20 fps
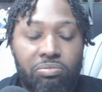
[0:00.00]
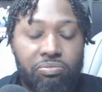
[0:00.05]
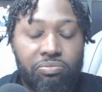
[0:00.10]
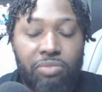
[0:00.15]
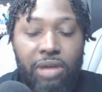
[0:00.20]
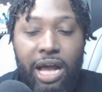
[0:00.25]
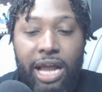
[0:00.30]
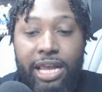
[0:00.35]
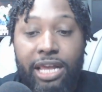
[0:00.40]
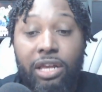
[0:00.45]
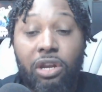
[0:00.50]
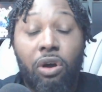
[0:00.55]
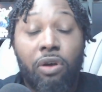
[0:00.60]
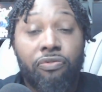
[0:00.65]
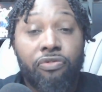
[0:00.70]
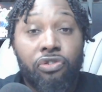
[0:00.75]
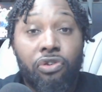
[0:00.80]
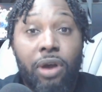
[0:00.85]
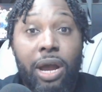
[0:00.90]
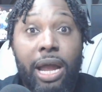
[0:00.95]
I get
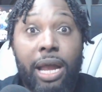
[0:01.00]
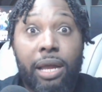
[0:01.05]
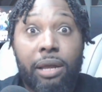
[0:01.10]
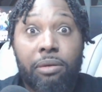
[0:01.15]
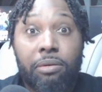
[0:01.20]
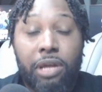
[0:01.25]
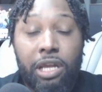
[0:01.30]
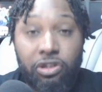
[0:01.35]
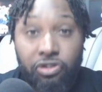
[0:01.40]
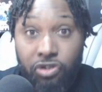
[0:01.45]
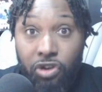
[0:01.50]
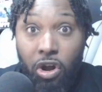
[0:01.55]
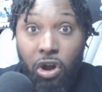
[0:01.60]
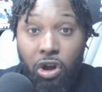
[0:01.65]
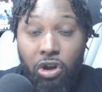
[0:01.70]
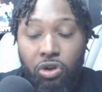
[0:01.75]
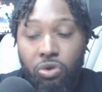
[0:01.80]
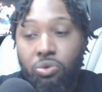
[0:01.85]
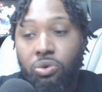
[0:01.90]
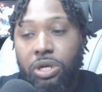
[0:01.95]
off track and
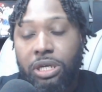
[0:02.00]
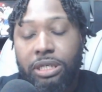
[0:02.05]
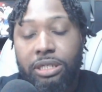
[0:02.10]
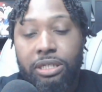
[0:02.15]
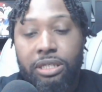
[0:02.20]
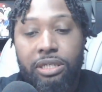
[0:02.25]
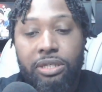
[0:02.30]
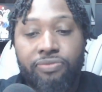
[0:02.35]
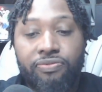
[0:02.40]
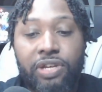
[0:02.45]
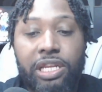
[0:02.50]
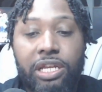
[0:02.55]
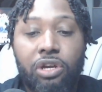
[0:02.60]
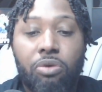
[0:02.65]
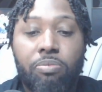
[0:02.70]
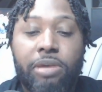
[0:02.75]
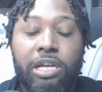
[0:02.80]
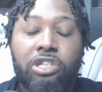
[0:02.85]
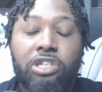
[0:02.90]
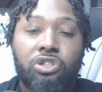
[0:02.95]
start going into this
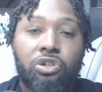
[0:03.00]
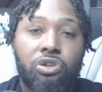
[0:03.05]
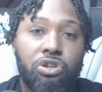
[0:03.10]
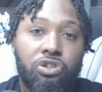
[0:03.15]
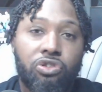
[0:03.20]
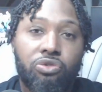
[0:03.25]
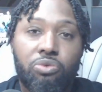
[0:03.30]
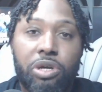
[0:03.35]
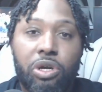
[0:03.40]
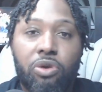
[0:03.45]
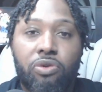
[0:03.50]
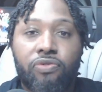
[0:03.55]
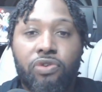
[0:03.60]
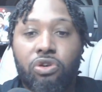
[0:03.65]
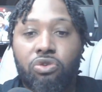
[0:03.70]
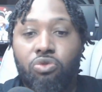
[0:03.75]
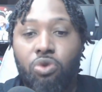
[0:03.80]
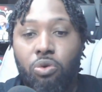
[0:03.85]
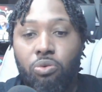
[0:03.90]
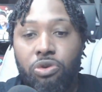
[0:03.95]
video, make sure you swing over to
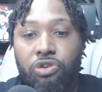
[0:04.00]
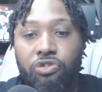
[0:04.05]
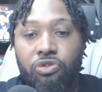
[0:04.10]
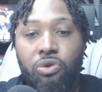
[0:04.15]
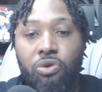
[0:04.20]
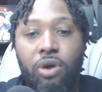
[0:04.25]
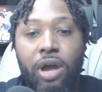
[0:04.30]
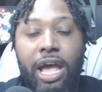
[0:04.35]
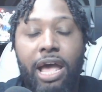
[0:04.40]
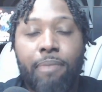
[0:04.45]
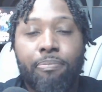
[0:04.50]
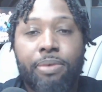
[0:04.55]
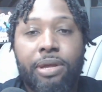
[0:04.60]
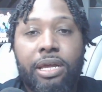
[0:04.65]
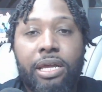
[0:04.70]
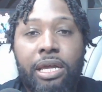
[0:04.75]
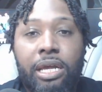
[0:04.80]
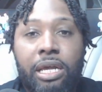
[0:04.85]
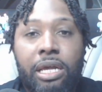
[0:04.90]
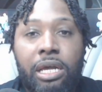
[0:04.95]

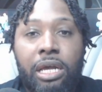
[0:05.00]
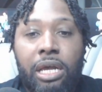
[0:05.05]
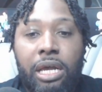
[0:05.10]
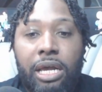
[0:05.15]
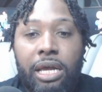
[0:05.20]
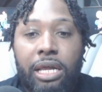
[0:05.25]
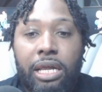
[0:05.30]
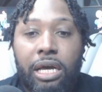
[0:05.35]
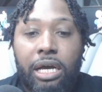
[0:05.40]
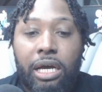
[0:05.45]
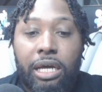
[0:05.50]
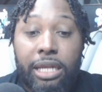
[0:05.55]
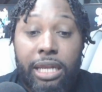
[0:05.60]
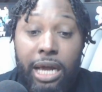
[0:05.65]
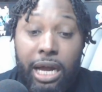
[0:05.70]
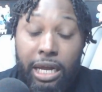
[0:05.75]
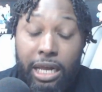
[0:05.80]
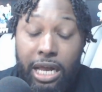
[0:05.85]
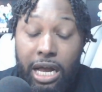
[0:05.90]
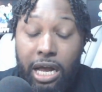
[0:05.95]

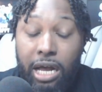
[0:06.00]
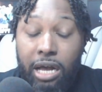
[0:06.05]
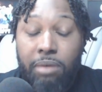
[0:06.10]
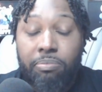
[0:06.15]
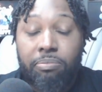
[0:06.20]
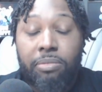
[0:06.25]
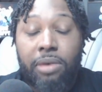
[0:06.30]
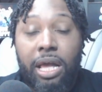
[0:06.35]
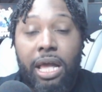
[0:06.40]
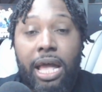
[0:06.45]
growrichgrowhappy.com,